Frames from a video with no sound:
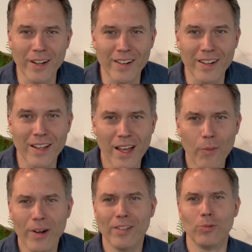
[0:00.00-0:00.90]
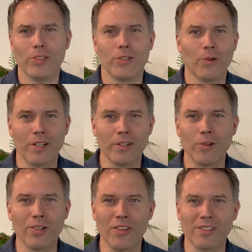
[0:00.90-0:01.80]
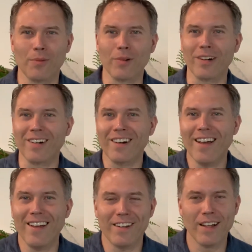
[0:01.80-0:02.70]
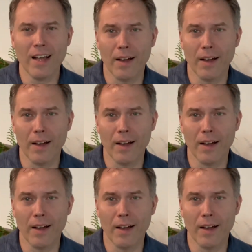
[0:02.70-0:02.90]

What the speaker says: And what else would you want to do in the summer, right?